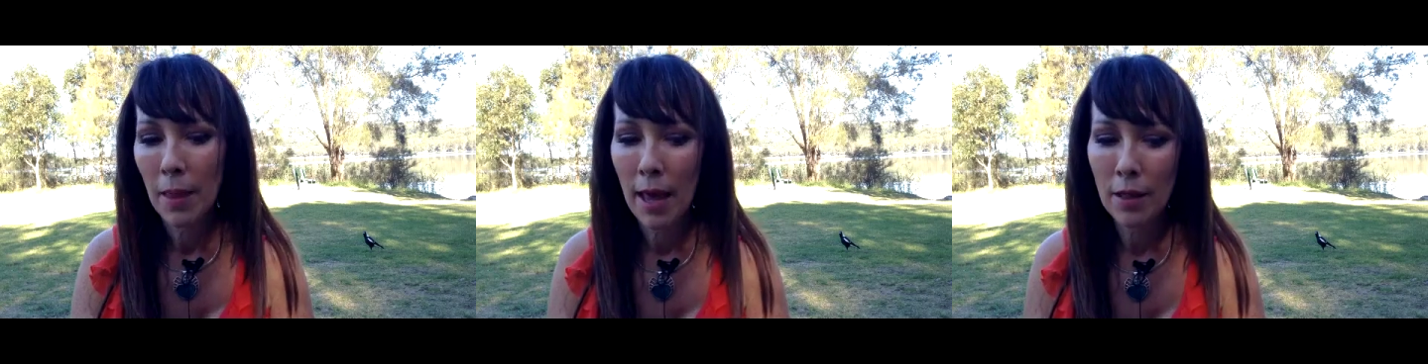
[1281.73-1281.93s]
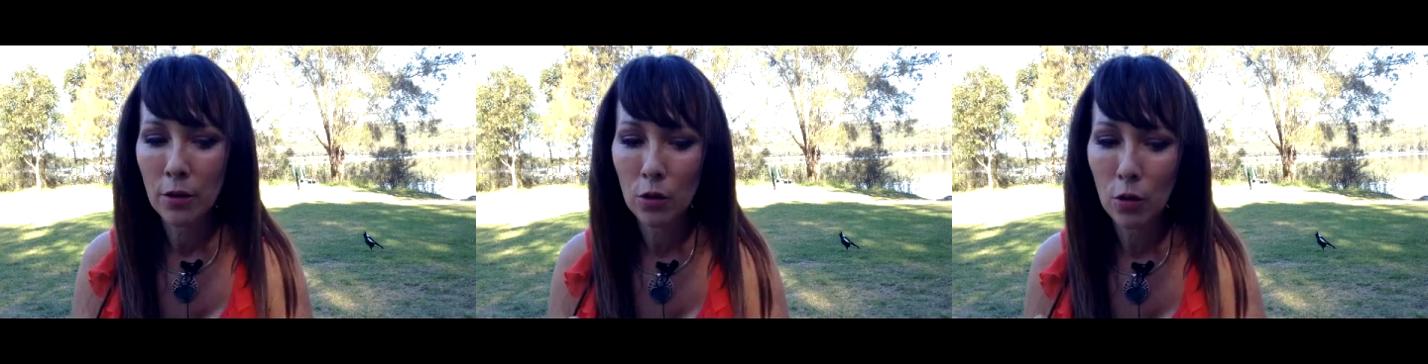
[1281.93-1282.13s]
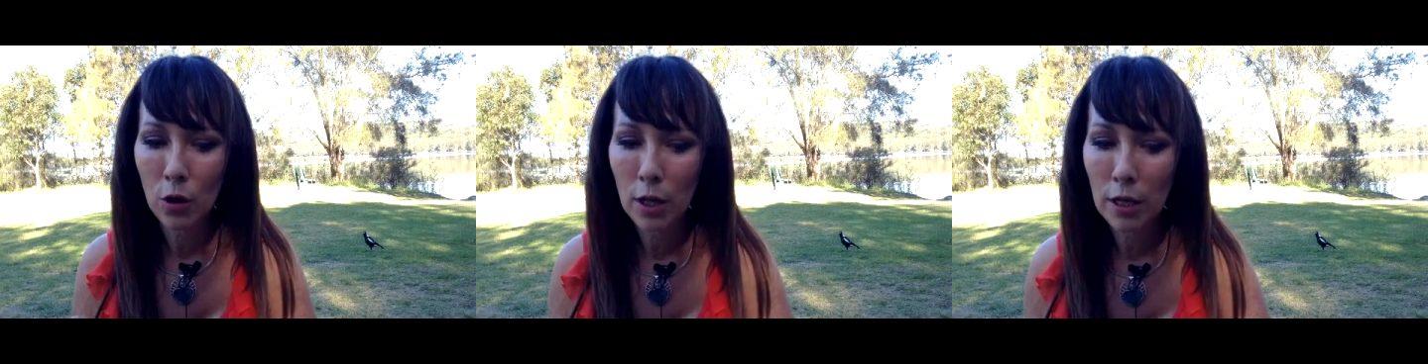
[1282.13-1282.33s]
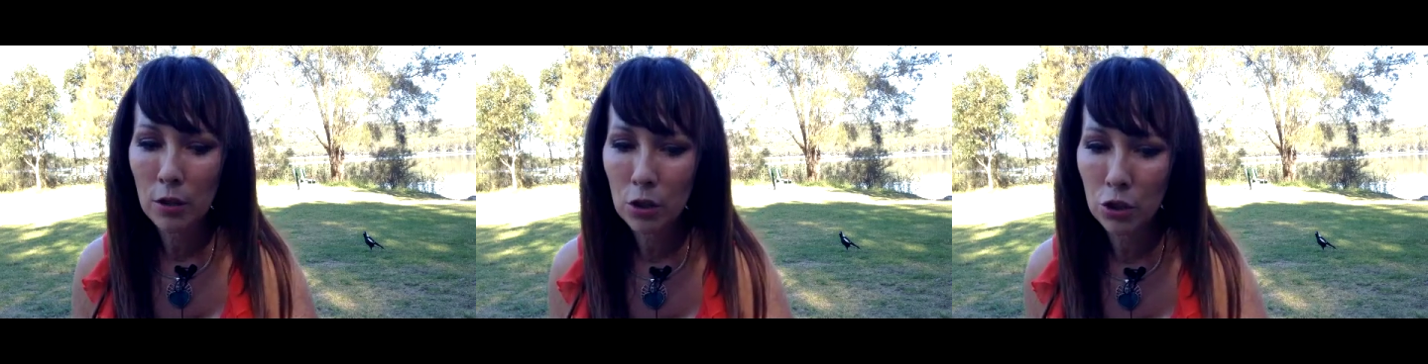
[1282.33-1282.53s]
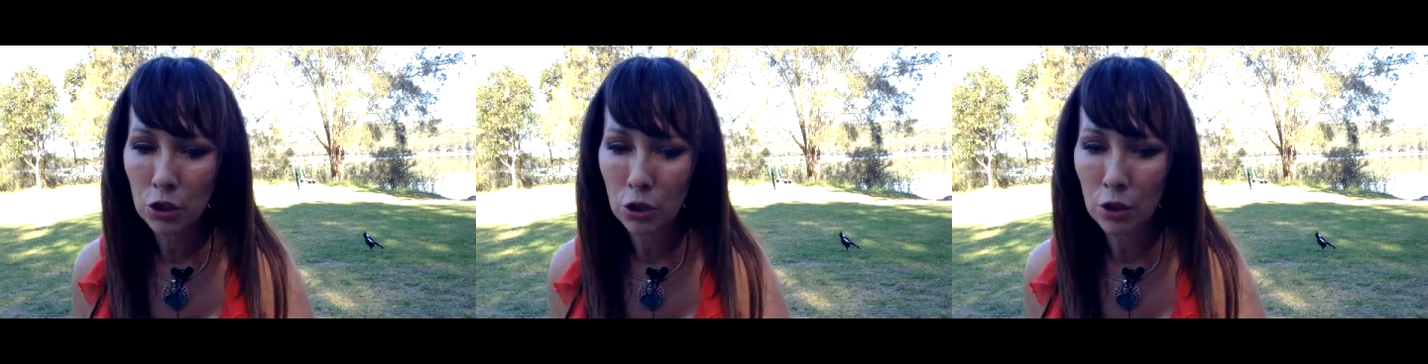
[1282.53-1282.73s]
And in
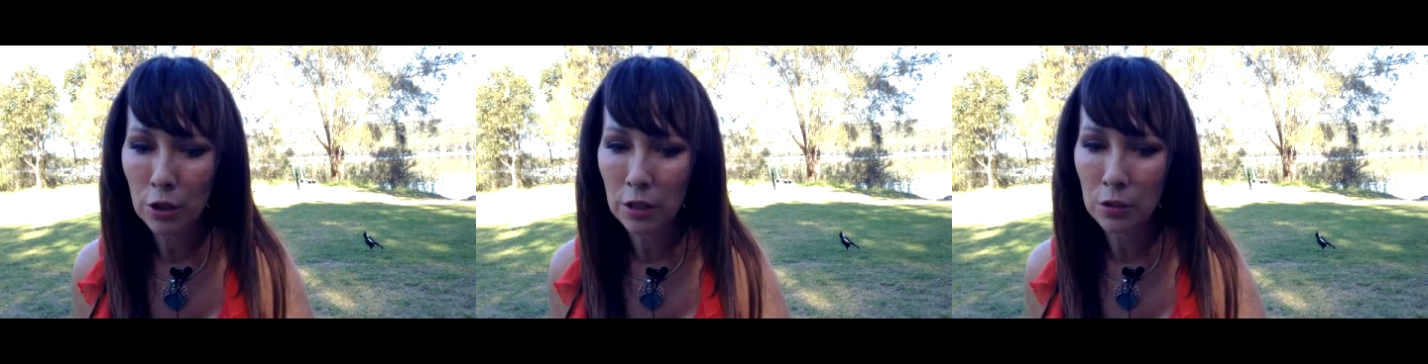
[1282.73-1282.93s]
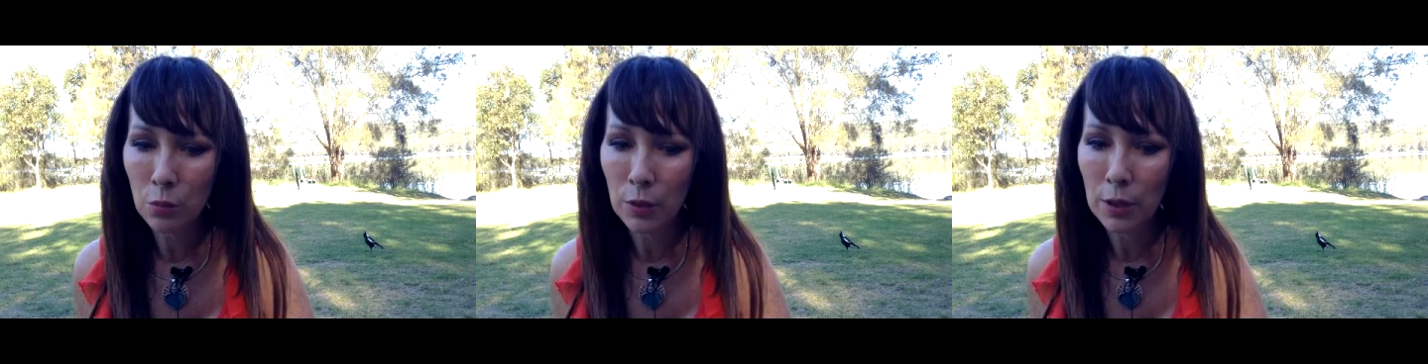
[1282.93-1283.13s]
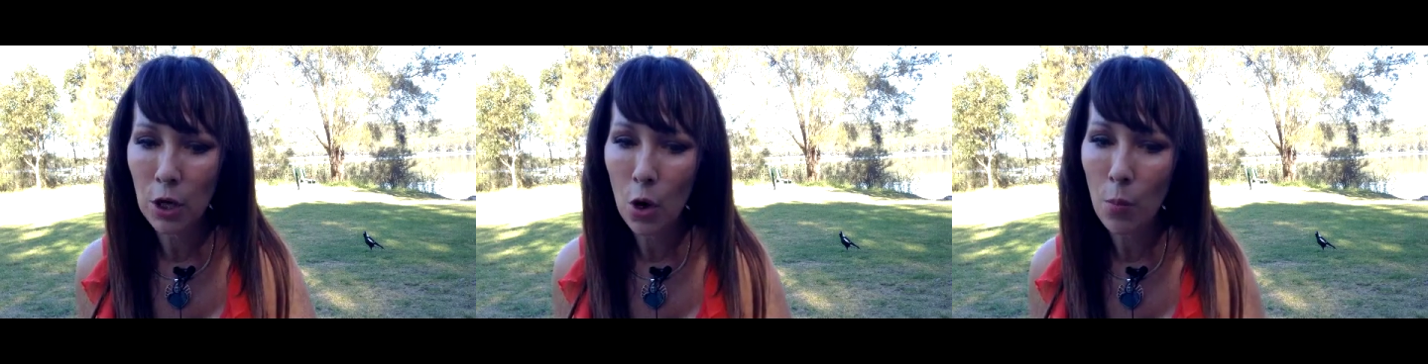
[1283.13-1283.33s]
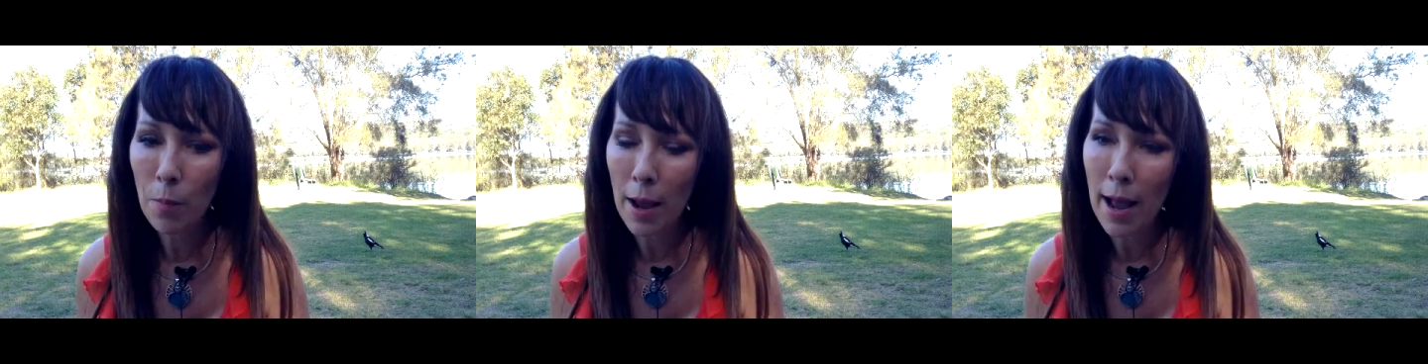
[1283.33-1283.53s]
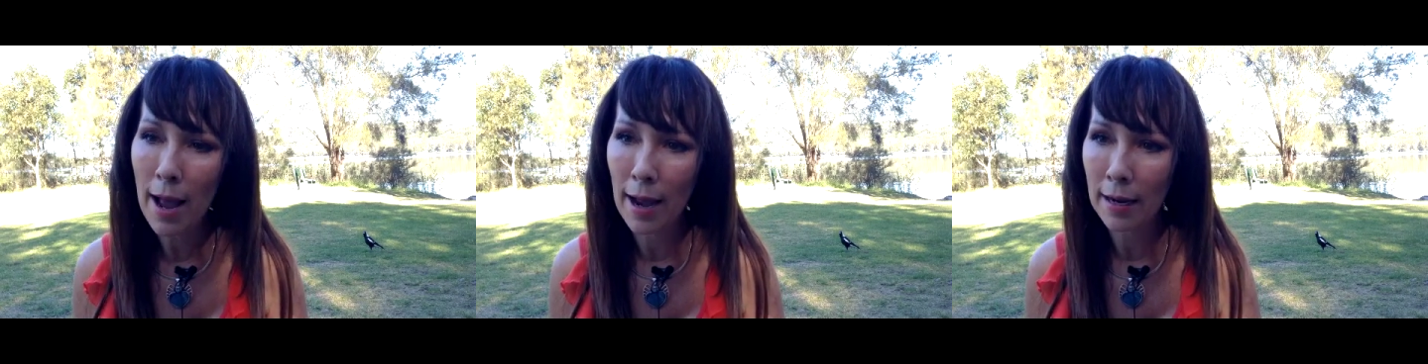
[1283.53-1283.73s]
the journeys, we go
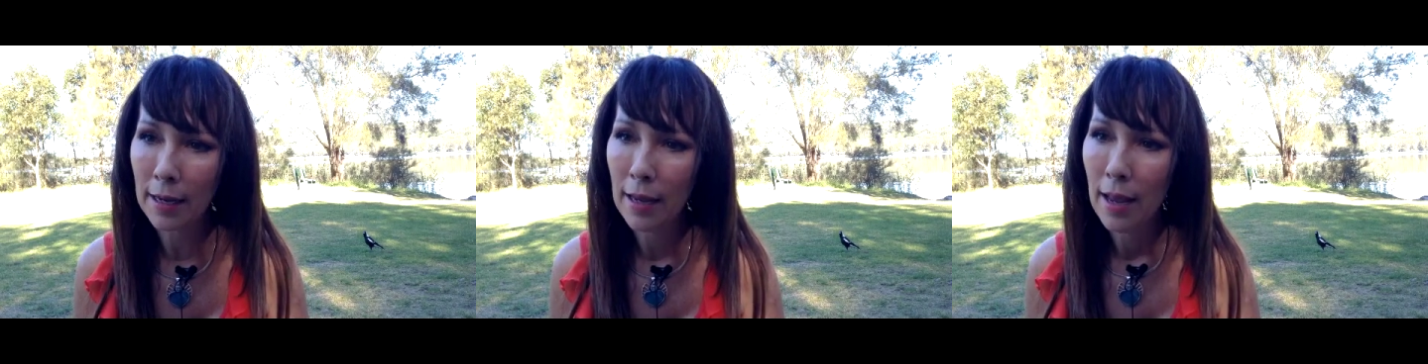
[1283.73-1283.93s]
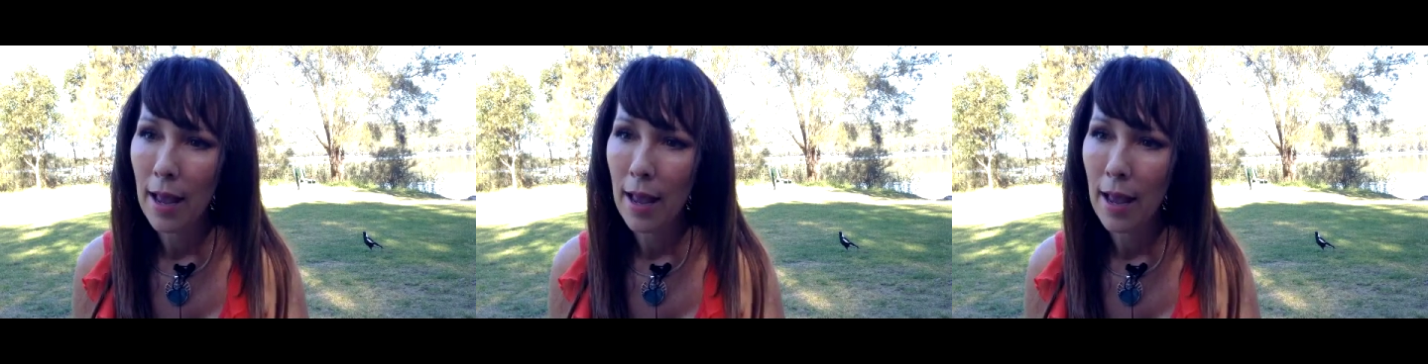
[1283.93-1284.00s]
back,